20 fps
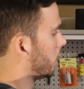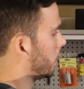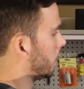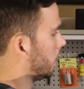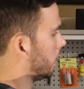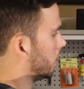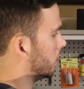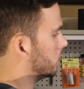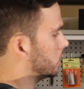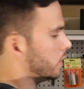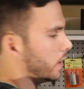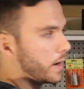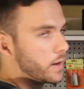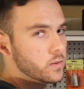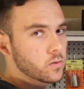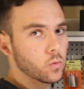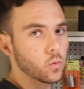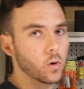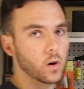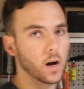right edge.
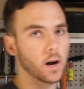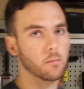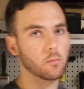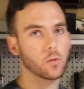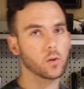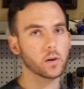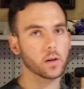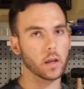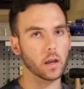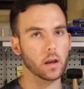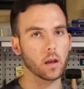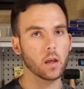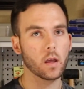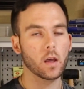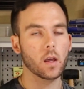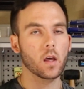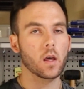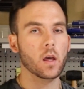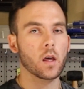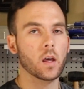That's where I'm looking.
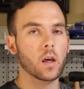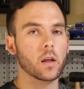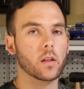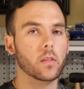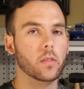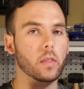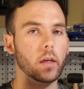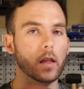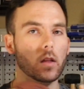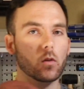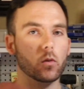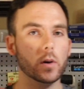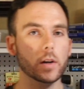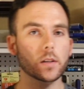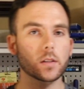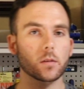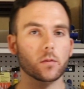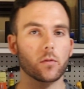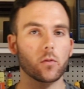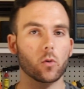Now the
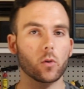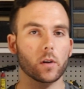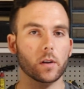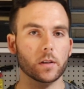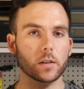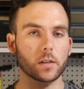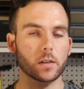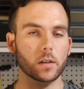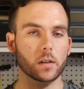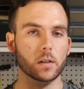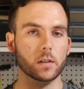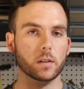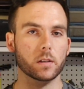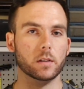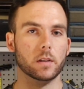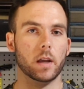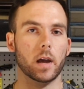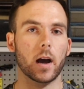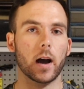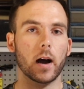reason for this is,
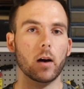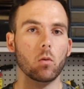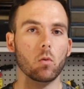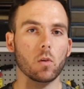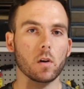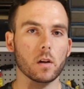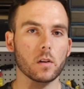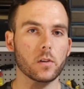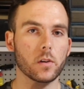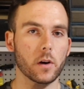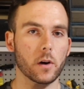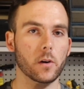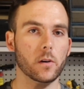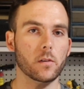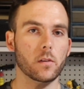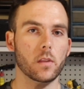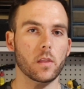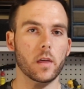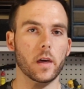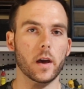is that I want to
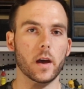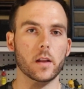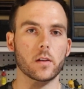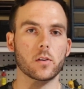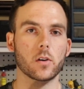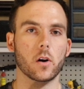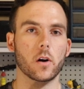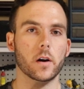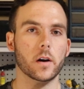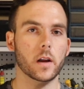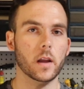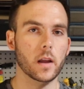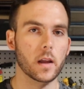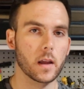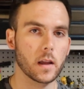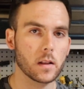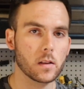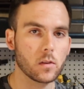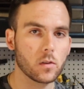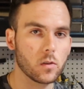turn that target
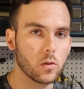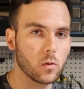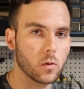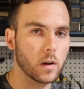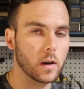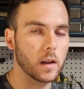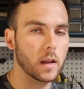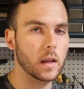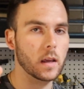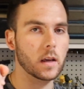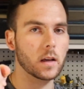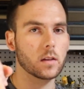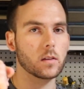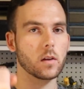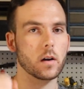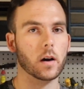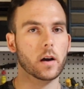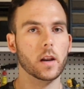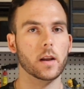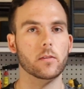into an ink
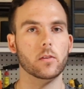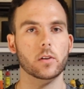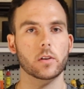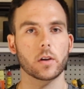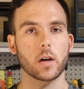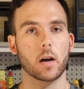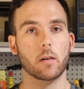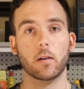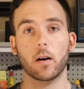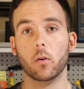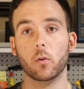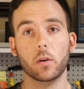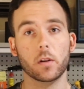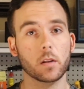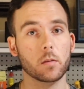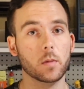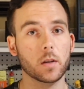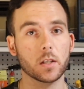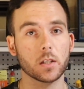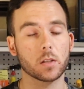dot every time. I want
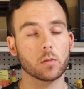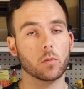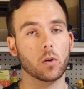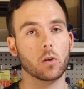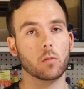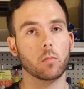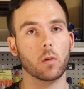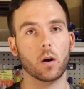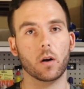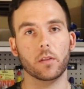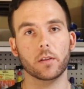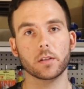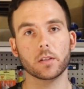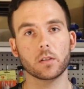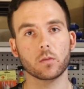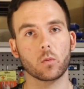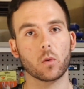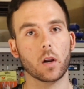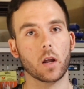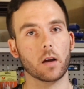it to be a smoke bomb. This
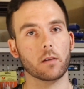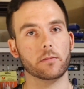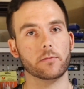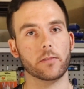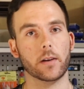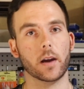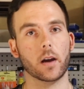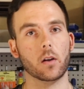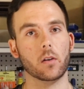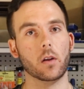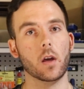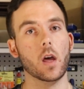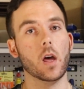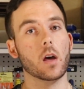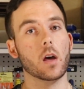is what I found